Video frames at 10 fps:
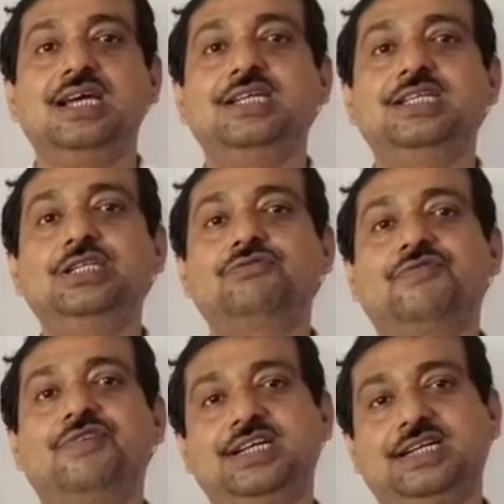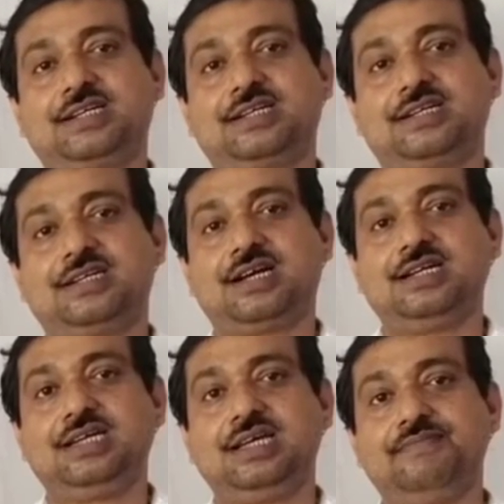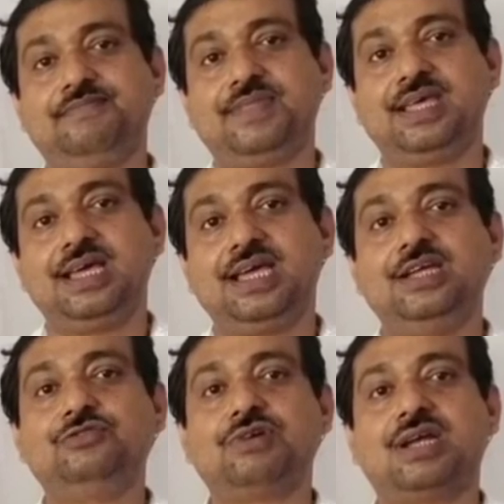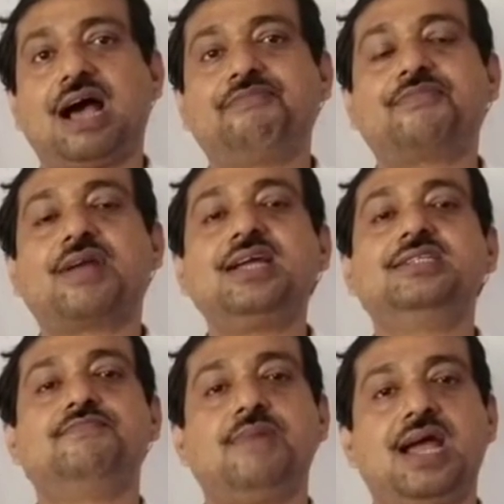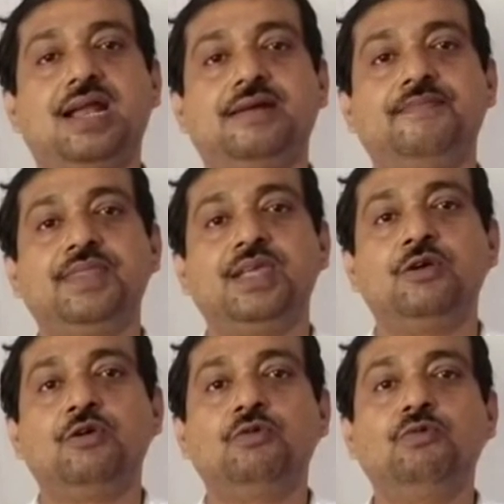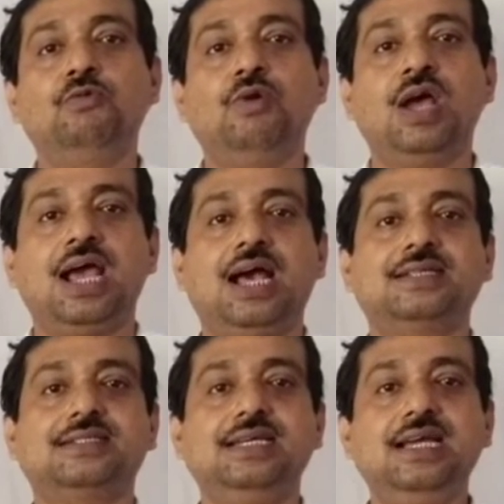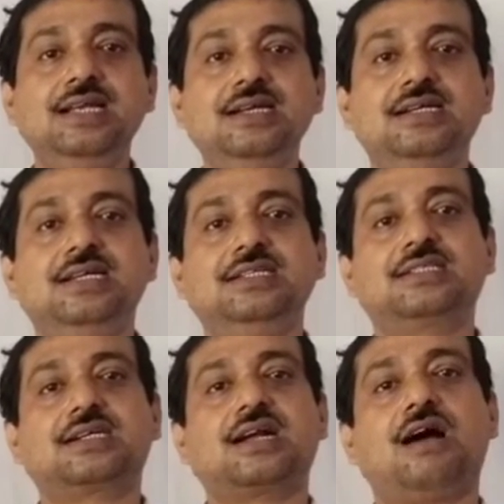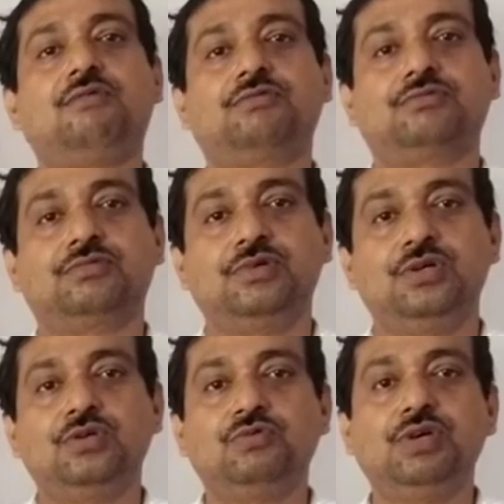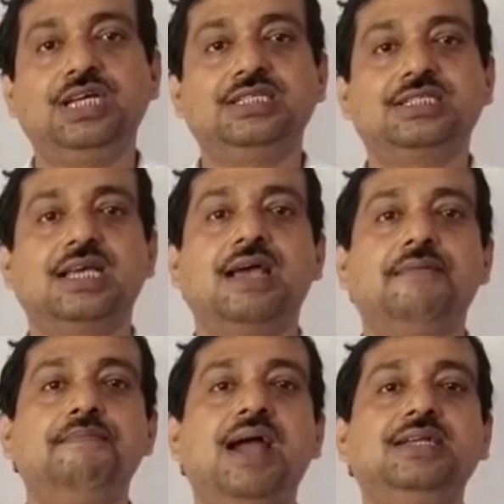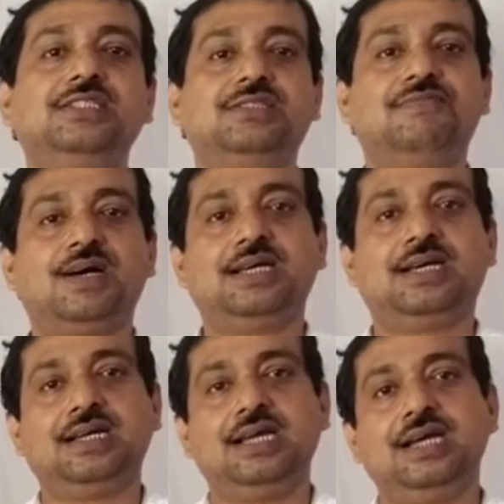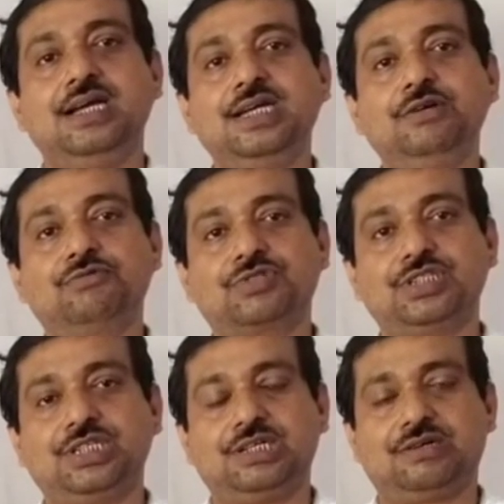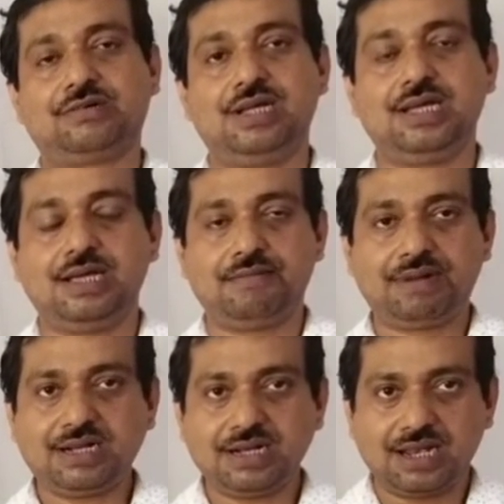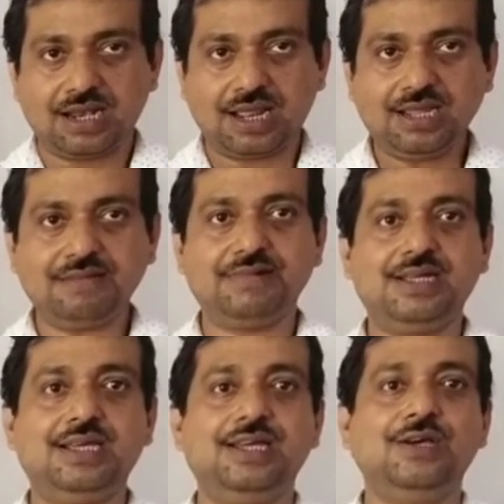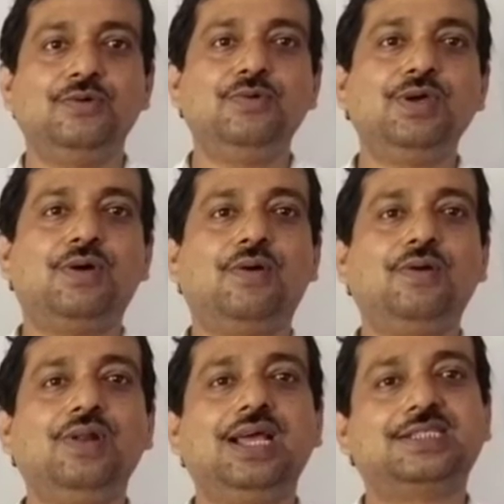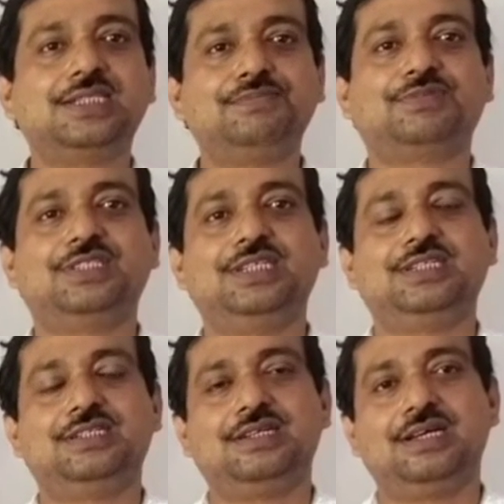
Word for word: Duke Frederick, turning him into an upright man who has yielded his crown to his banished brother Duke Senior. But likably, we all accept it.